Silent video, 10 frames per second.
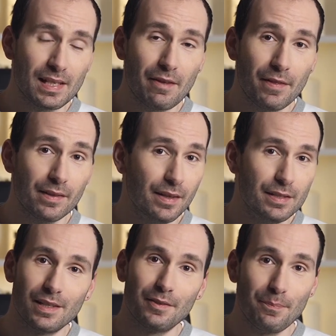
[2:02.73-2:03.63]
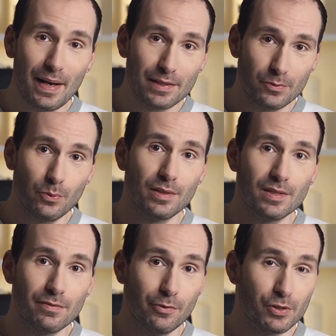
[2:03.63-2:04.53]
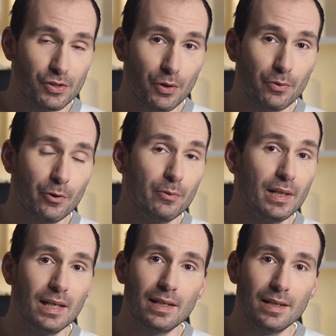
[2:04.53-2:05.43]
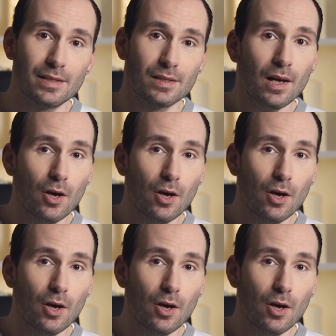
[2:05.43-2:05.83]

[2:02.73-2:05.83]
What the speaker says: think these are the best ones for solo learners,